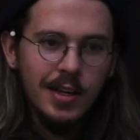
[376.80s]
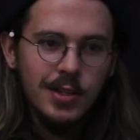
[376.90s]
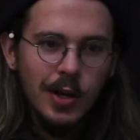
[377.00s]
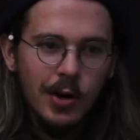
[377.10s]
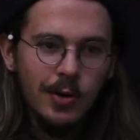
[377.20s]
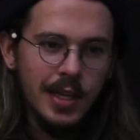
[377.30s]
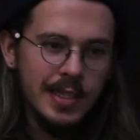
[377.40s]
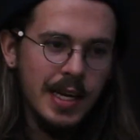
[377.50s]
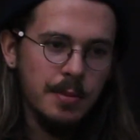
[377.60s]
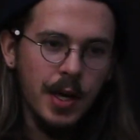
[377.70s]
So they
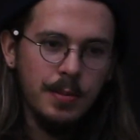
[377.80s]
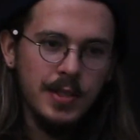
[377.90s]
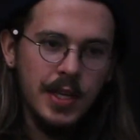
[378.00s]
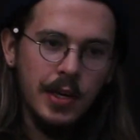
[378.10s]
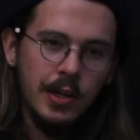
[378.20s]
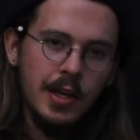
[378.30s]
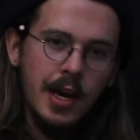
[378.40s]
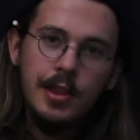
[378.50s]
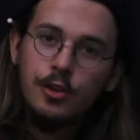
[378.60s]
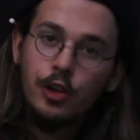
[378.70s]
take me up this hill,
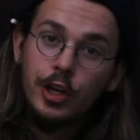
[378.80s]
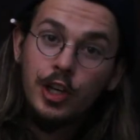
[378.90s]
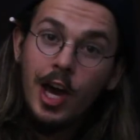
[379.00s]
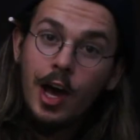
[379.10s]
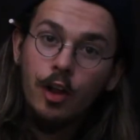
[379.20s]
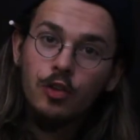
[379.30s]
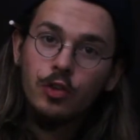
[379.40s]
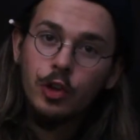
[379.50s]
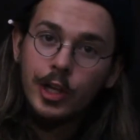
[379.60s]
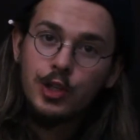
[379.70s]
and then they're like, yeah,
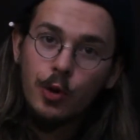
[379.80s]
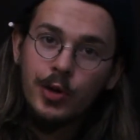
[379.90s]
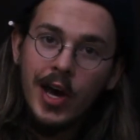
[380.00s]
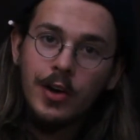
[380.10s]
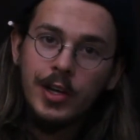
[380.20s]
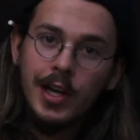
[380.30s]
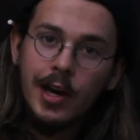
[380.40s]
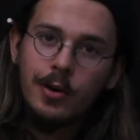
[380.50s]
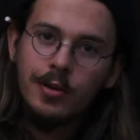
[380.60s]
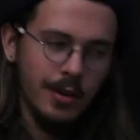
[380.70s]
let's go down it
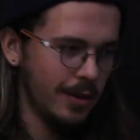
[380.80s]
now.